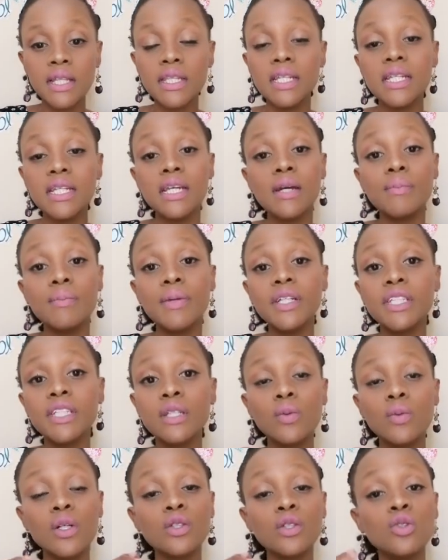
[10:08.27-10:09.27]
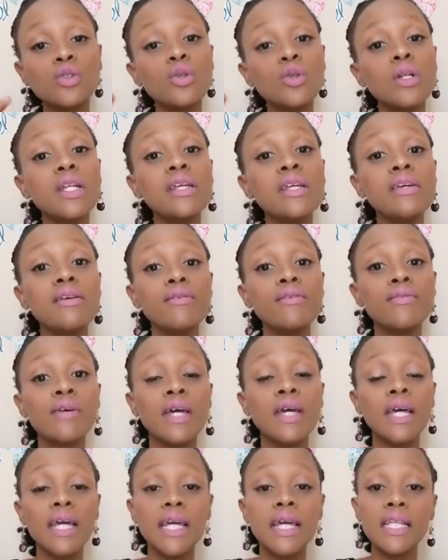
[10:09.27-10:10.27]
The day a person wants to leave
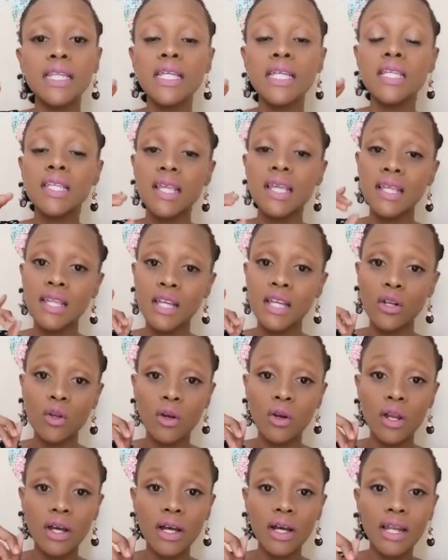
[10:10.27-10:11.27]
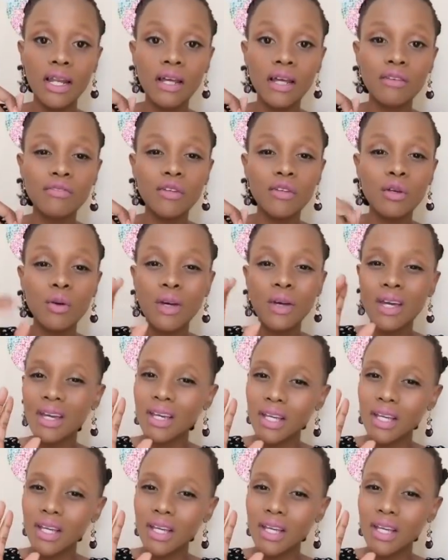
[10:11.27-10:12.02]
and they say they no longer love you,